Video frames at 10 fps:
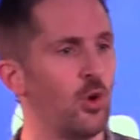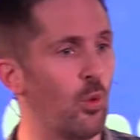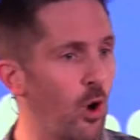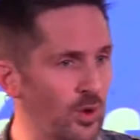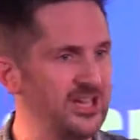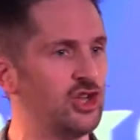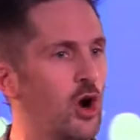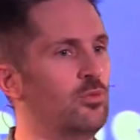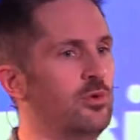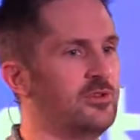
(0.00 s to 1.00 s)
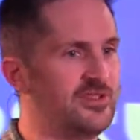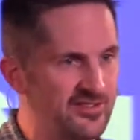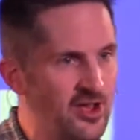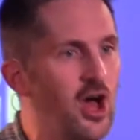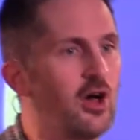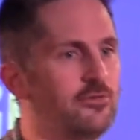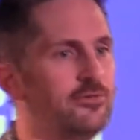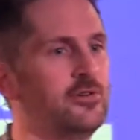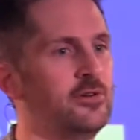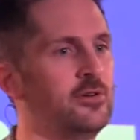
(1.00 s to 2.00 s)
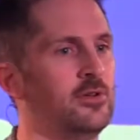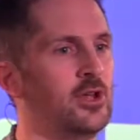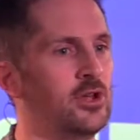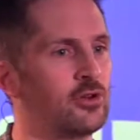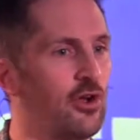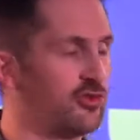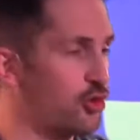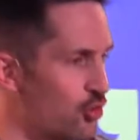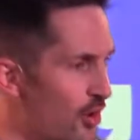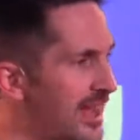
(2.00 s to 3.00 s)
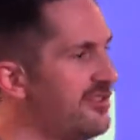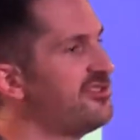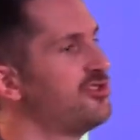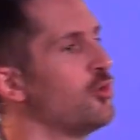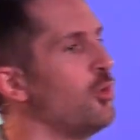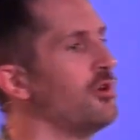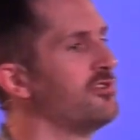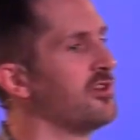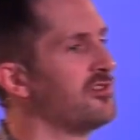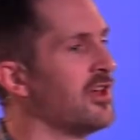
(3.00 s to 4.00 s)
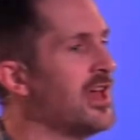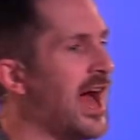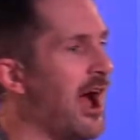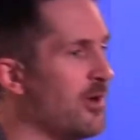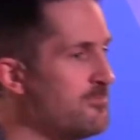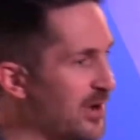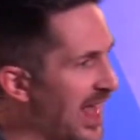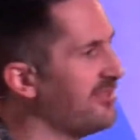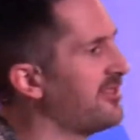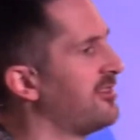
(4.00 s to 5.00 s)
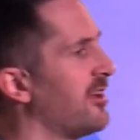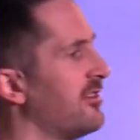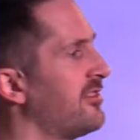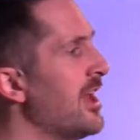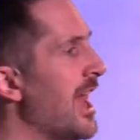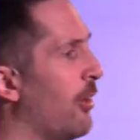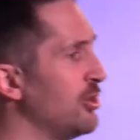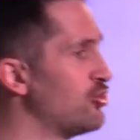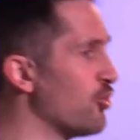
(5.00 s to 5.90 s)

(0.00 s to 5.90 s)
what we don't deserve. God's grace towards us, how he blesses us, how he